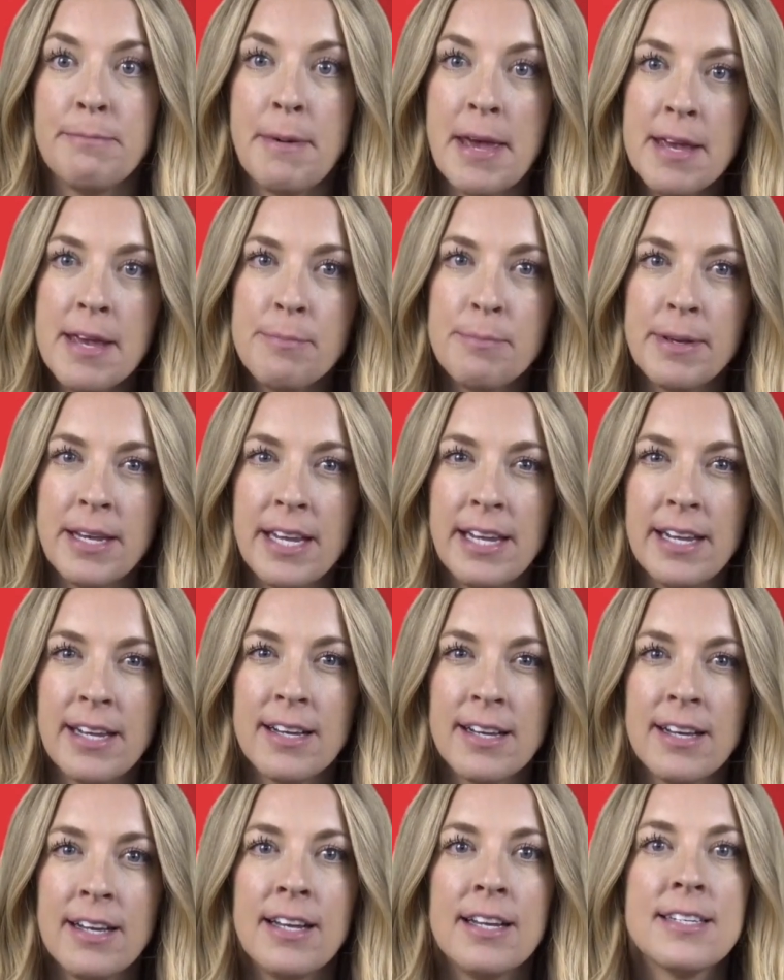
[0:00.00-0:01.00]
may
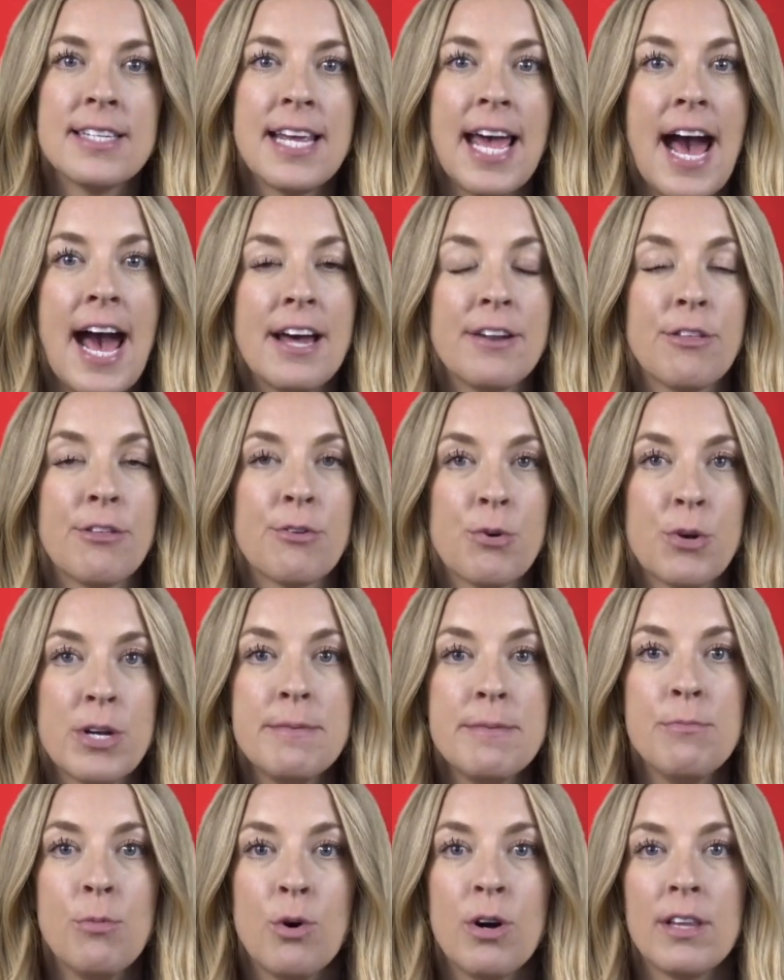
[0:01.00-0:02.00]
be to add
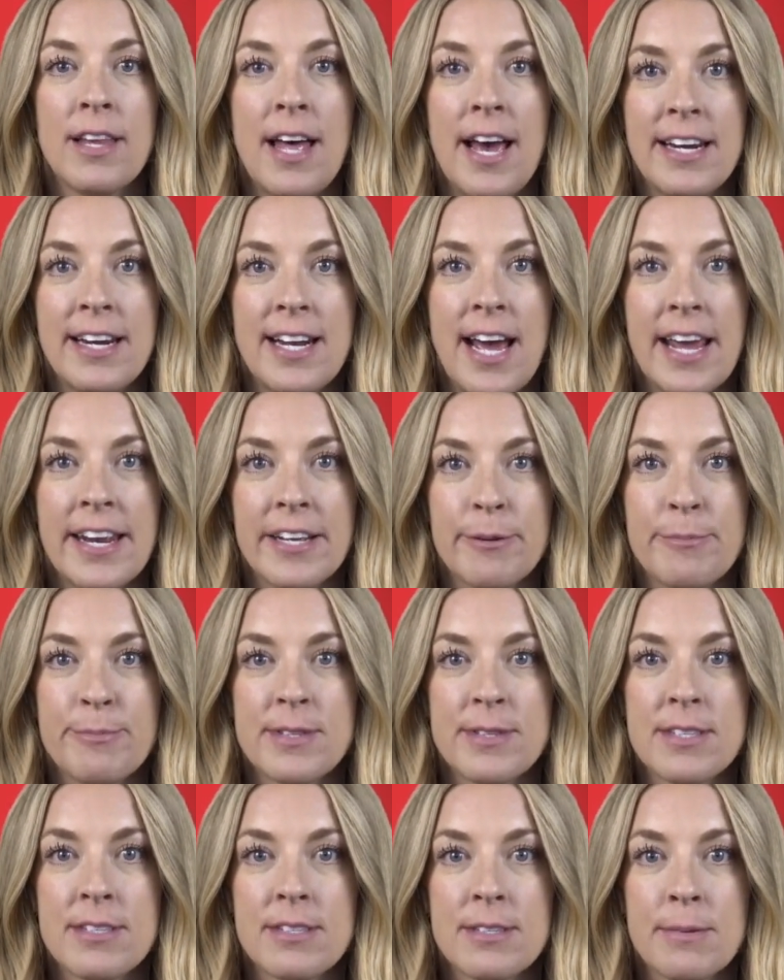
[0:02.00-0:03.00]
3 more line
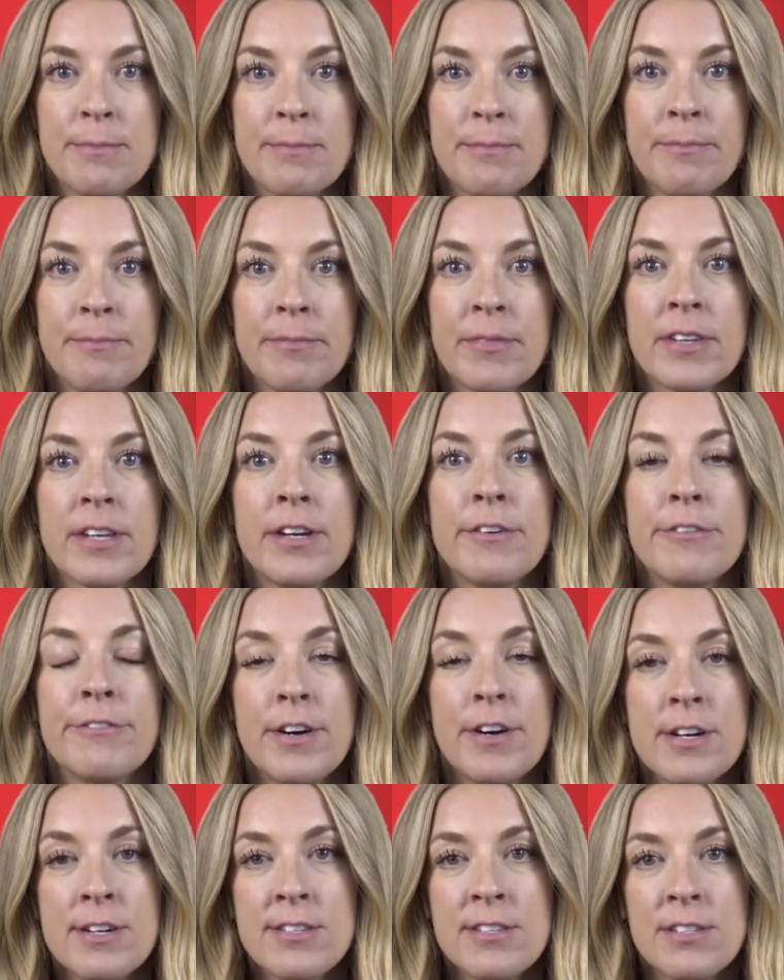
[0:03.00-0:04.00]
items.
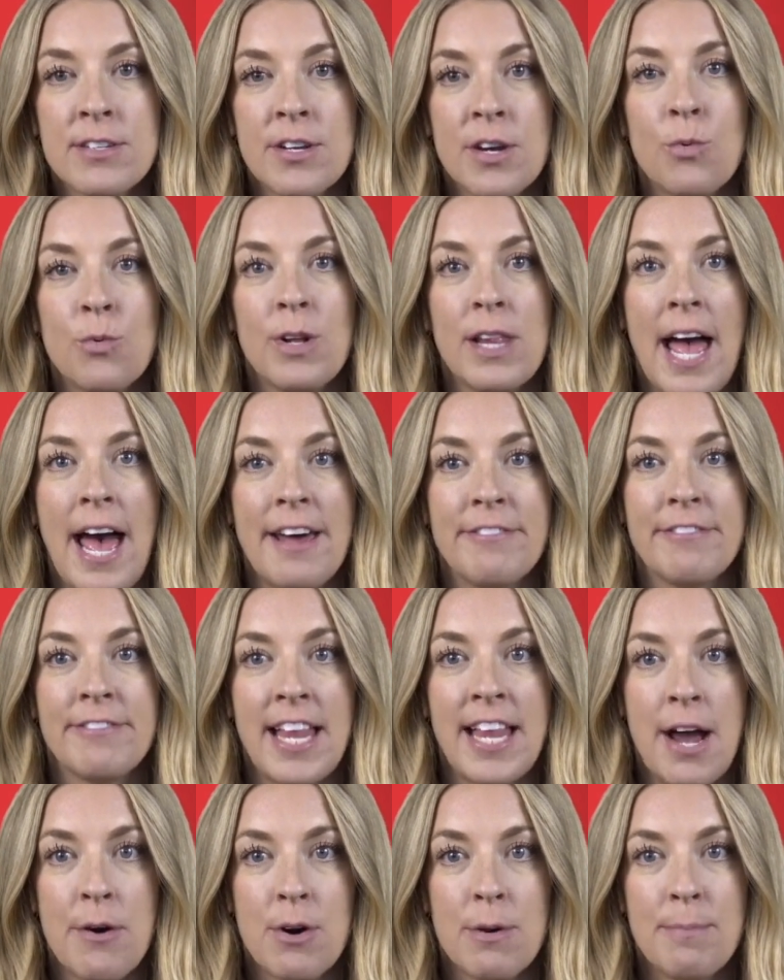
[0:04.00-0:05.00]
First, we'll add
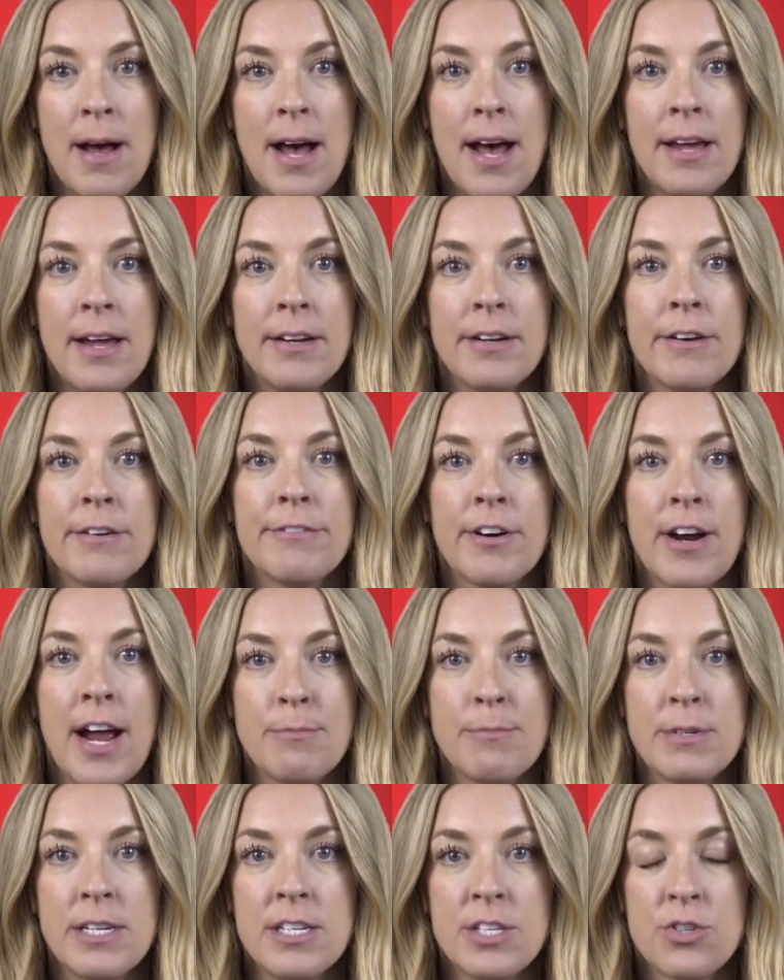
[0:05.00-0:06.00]
flower pot for
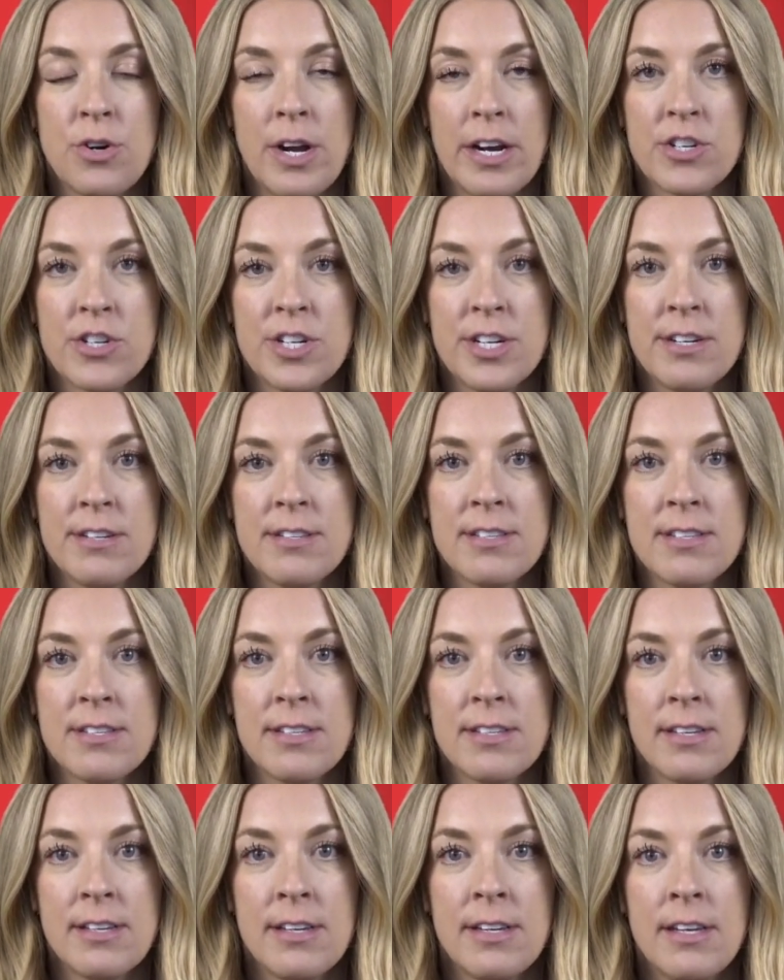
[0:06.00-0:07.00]
empty
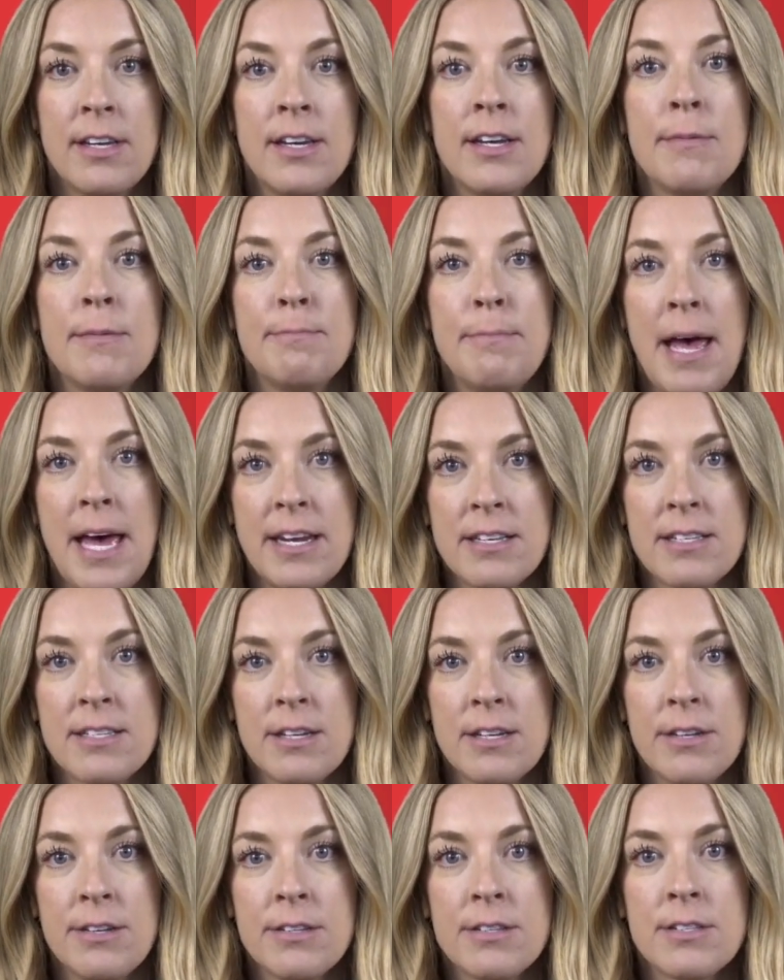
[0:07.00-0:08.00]
structures,
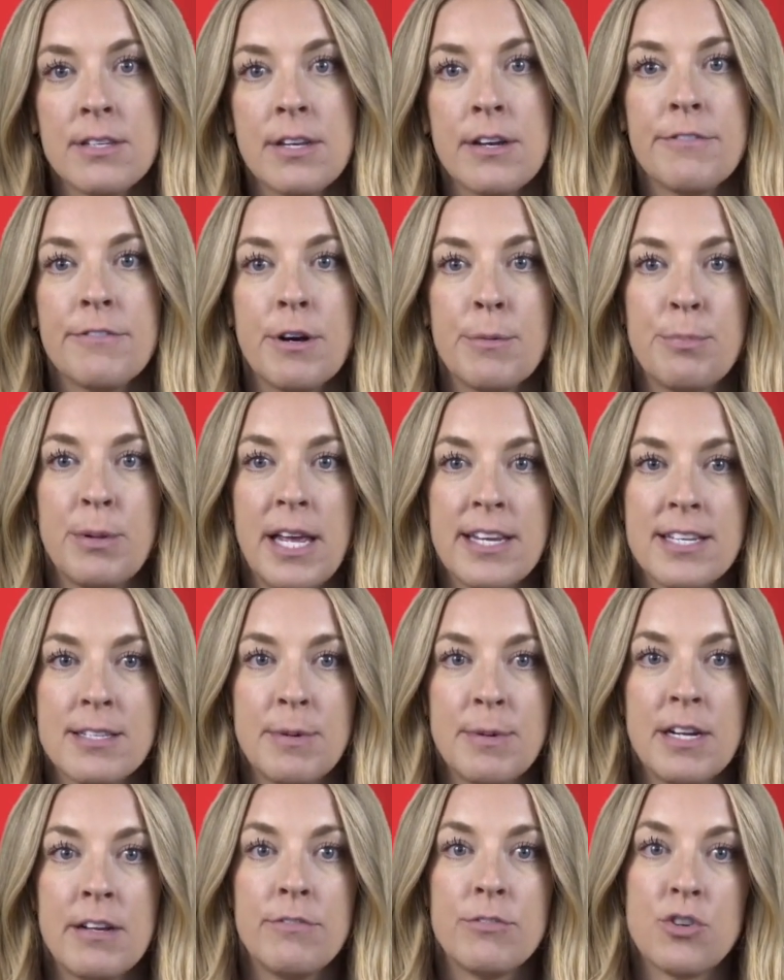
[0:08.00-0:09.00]
pedestals for
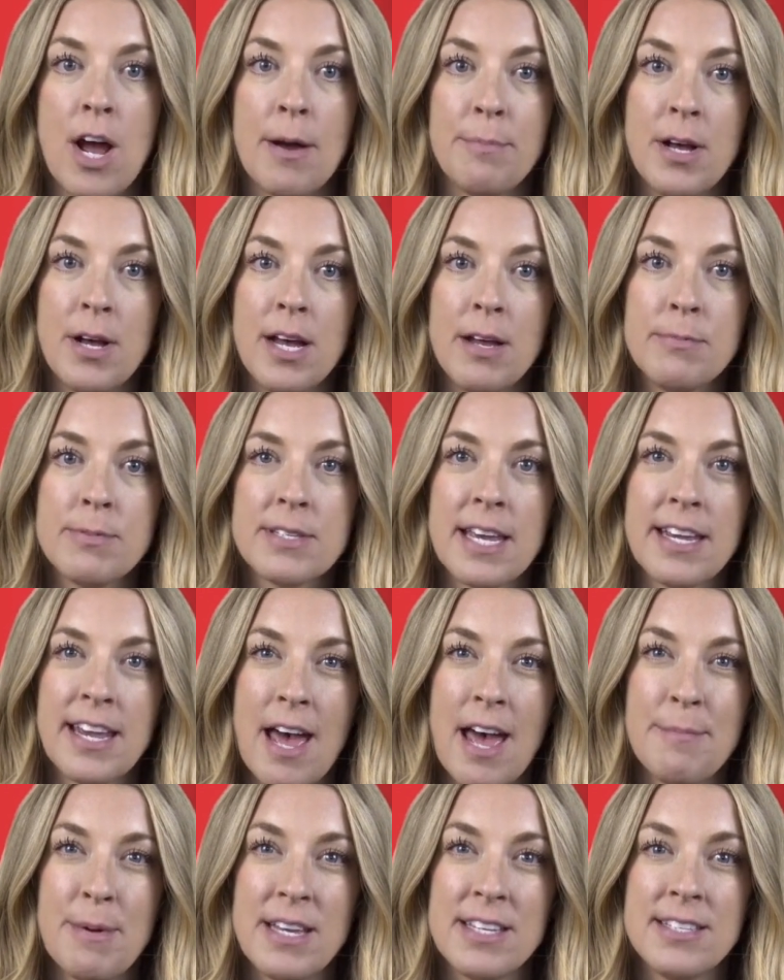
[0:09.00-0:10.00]
placement of drop hubs like
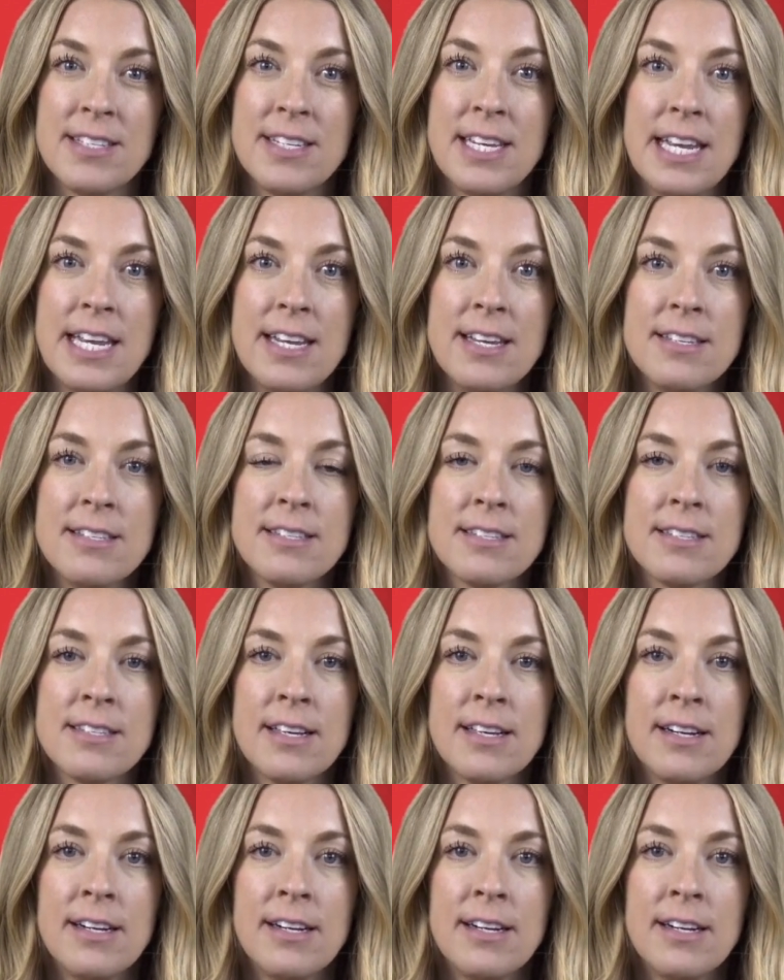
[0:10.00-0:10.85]
MSTs,